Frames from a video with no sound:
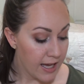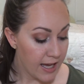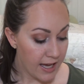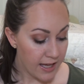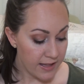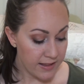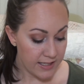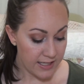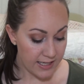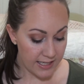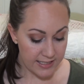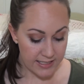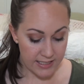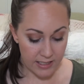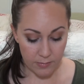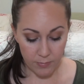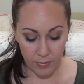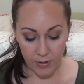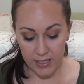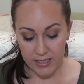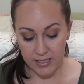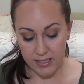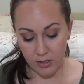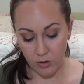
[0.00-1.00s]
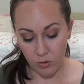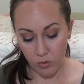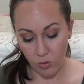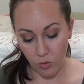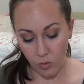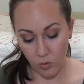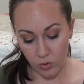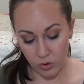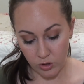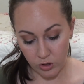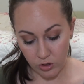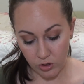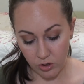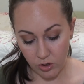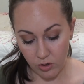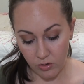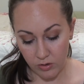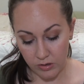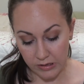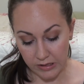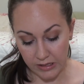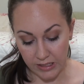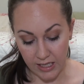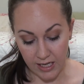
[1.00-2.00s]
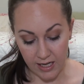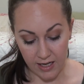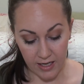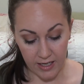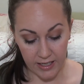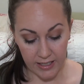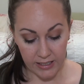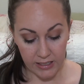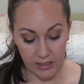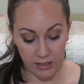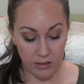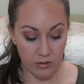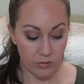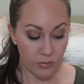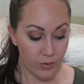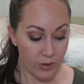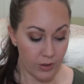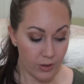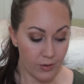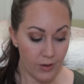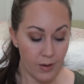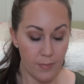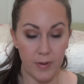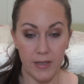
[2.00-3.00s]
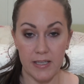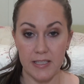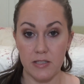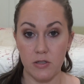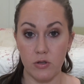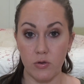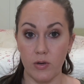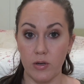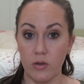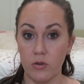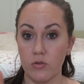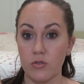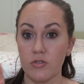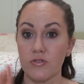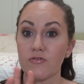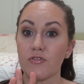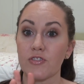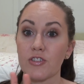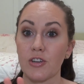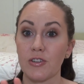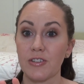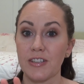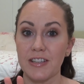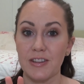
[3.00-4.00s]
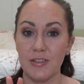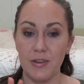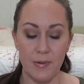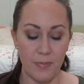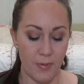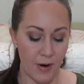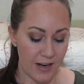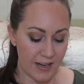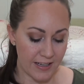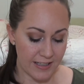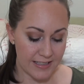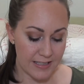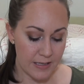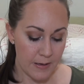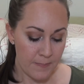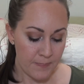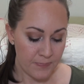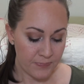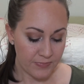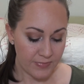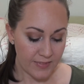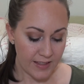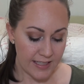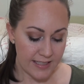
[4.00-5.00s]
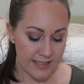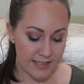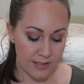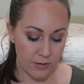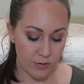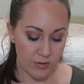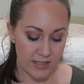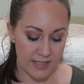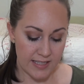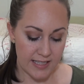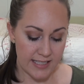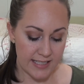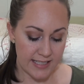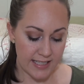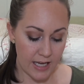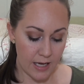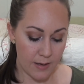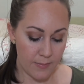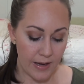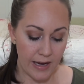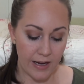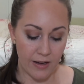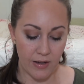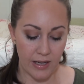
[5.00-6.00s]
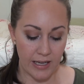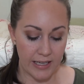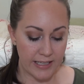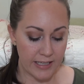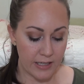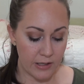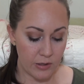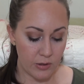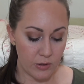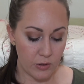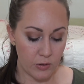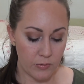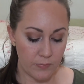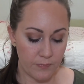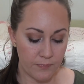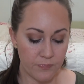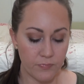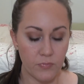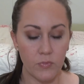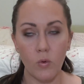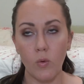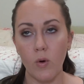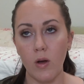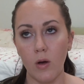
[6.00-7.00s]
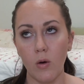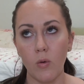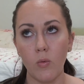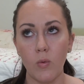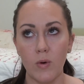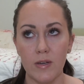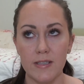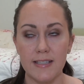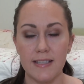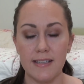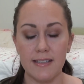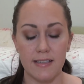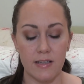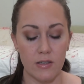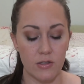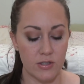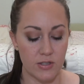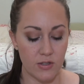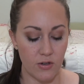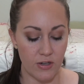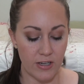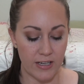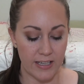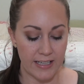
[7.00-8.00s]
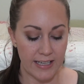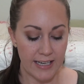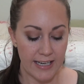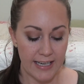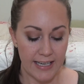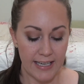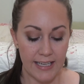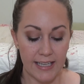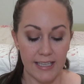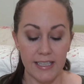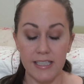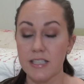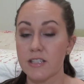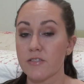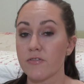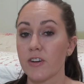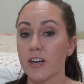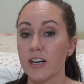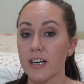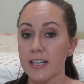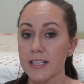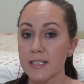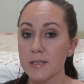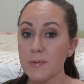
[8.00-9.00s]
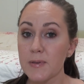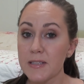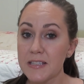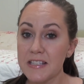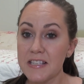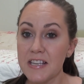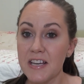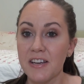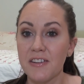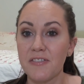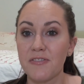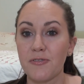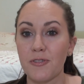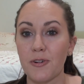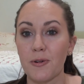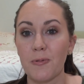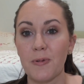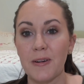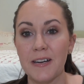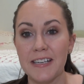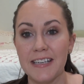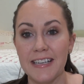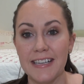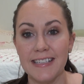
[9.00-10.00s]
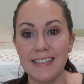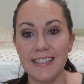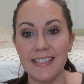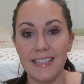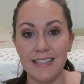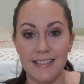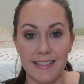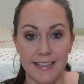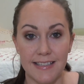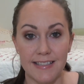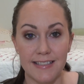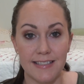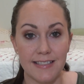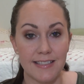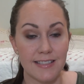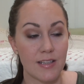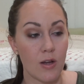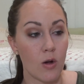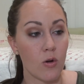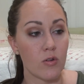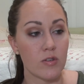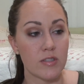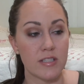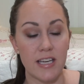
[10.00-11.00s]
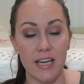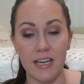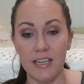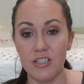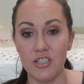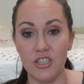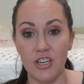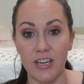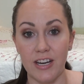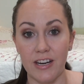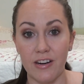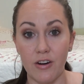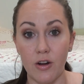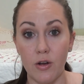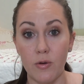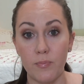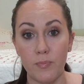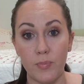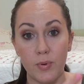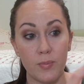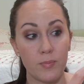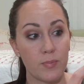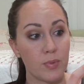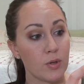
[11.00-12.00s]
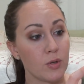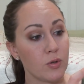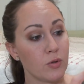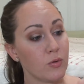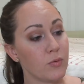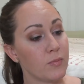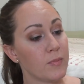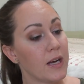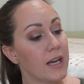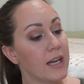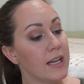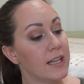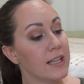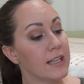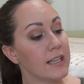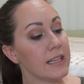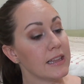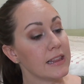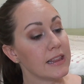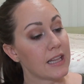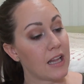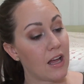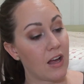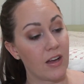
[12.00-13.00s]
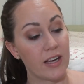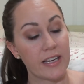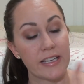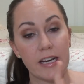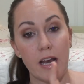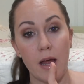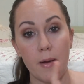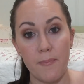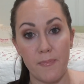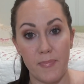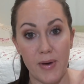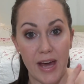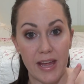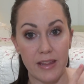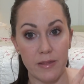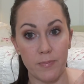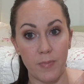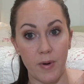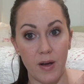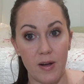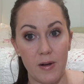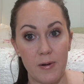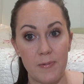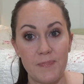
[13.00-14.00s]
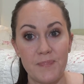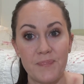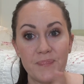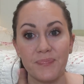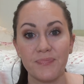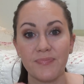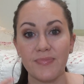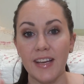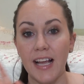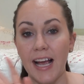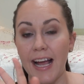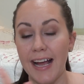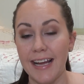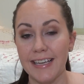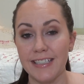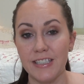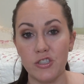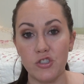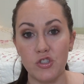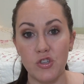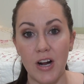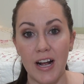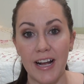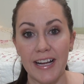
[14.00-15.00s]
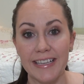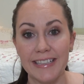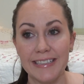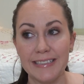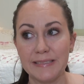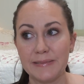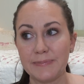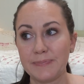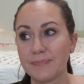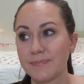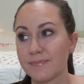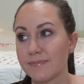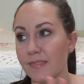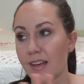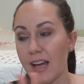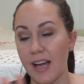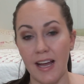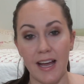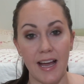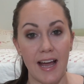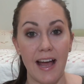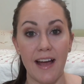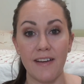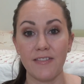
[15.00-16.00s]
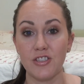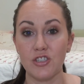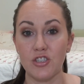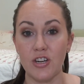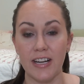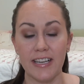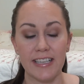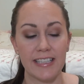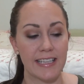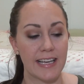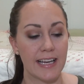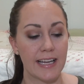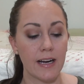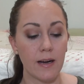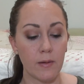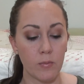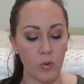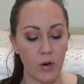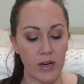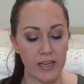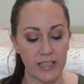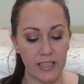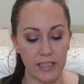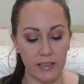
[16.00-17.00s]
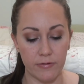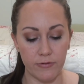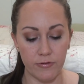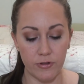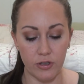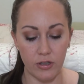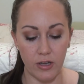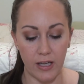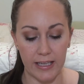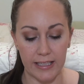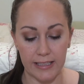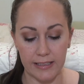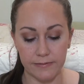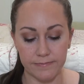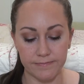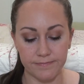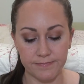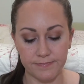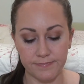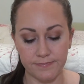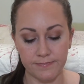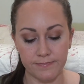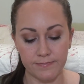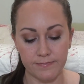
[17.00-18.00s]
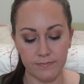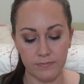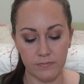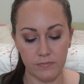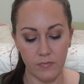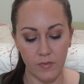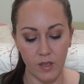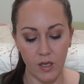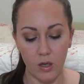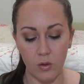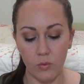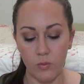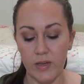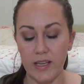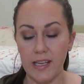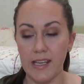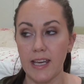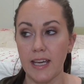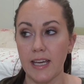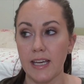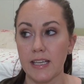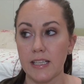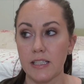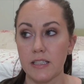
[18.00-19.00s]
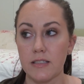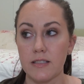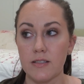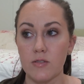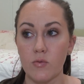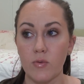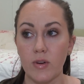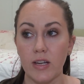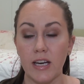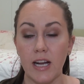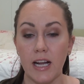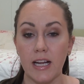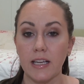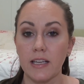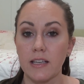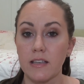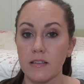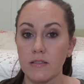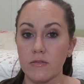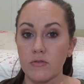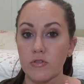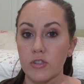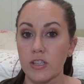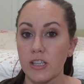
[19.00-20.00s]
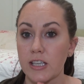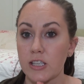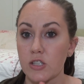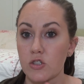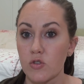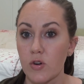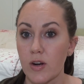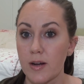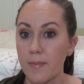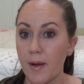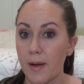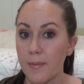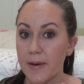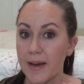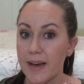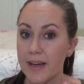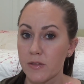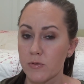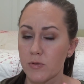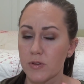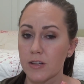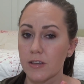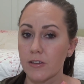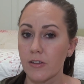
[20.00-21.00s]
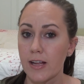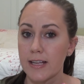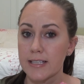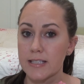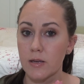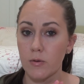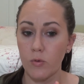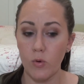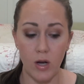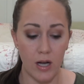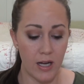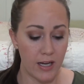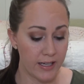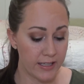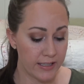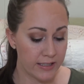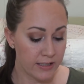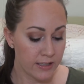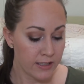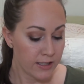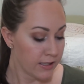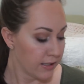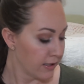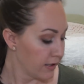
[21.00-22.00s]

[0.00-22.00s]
And then I did place an order online. Well, I placed three orders for only three products. As soon as this came out, I know, well, once the sale started, it's very expensive for what it is. It's the Sol de Janeiro Boom Boom Line Bath Bomb. I had to try it. I haven't tried it yet. I'm waiting for like a weekend when I can really enjoy my bath with a glass of wine.